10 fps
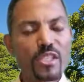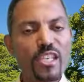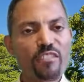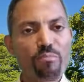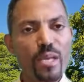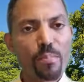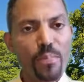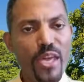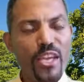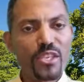give me
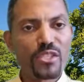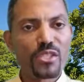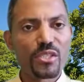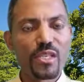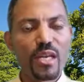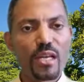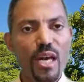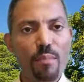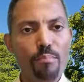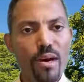peace
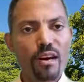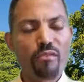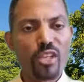above